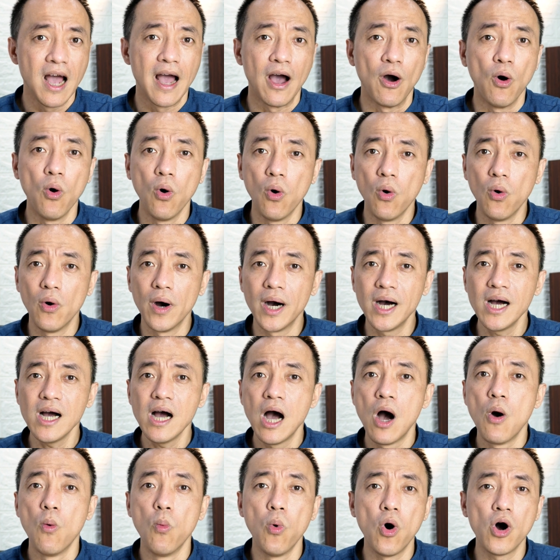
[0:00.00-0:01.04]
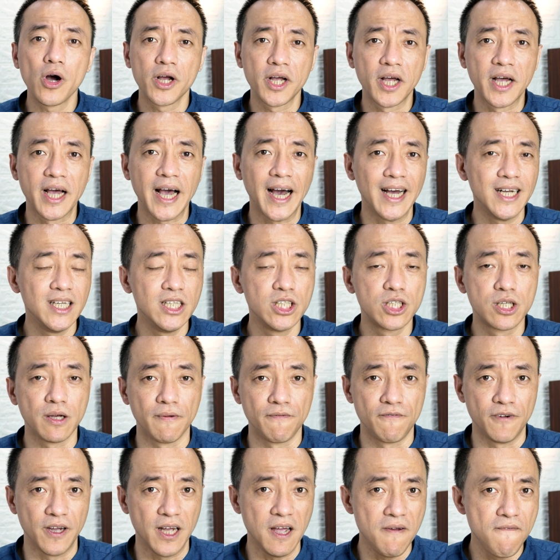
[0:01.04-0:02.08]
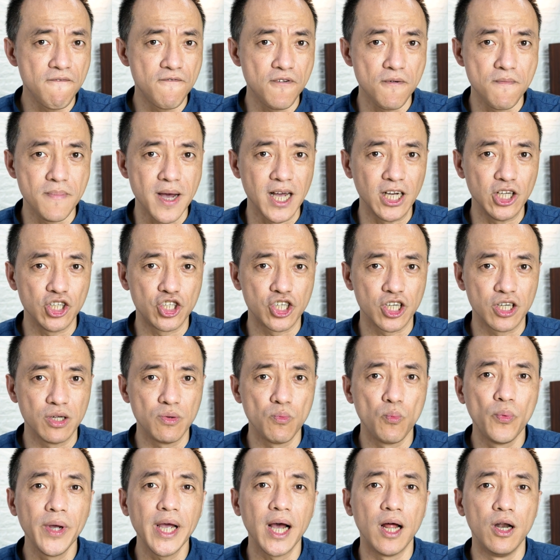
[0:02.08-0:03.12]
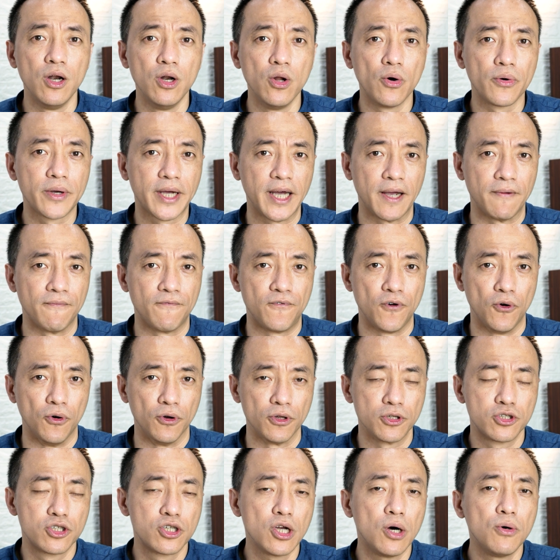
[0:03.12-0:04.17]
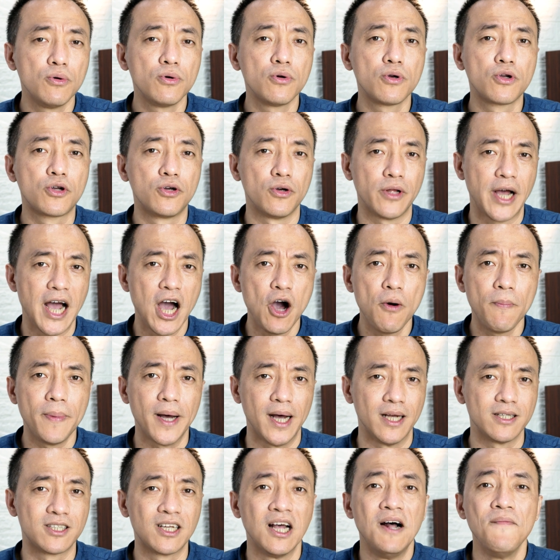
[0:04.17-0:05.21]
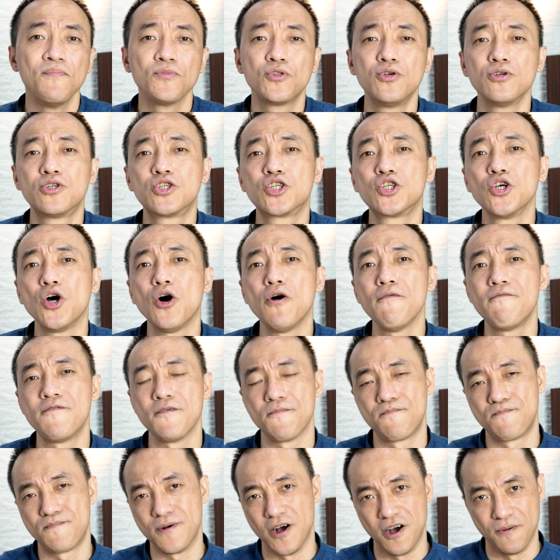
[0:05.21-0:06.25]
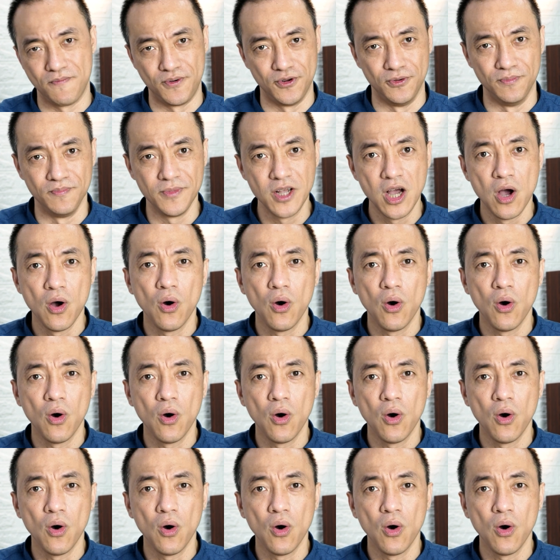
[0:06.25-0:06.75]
Or what kinds of information we are looking for so could help us to solve a problem?